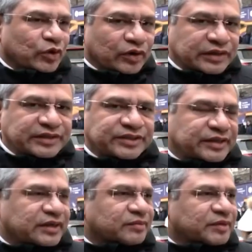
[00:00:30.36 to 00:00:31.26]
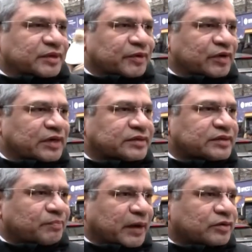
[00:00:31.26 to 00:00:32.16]
all the state government pavilions
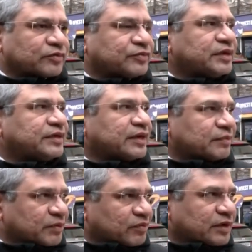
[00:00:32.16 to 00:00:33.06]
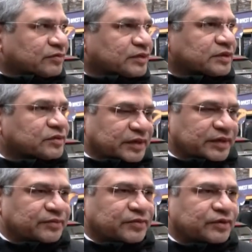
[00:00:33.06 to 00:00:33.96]
are part of the India pavilion, which is very
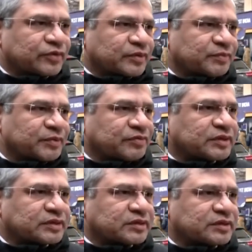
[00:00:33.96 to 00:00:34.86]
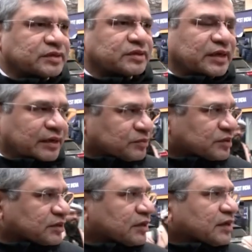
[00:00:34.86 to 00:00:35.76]
different from the previous times.